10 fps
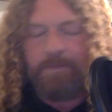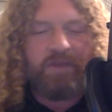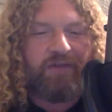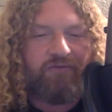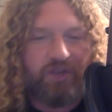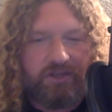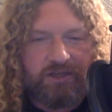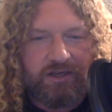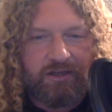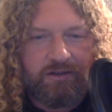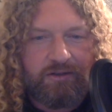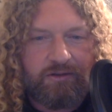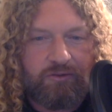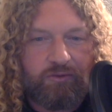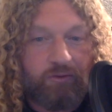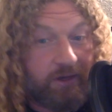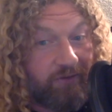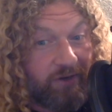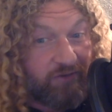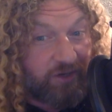If you did, or
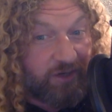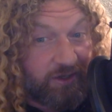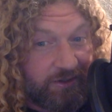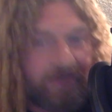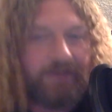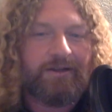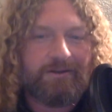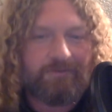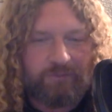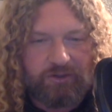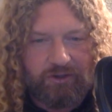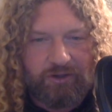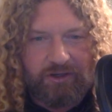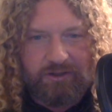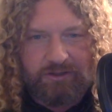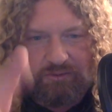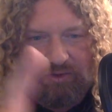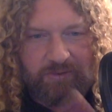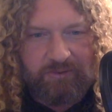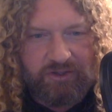even if you didn't, be sure you subscribe to the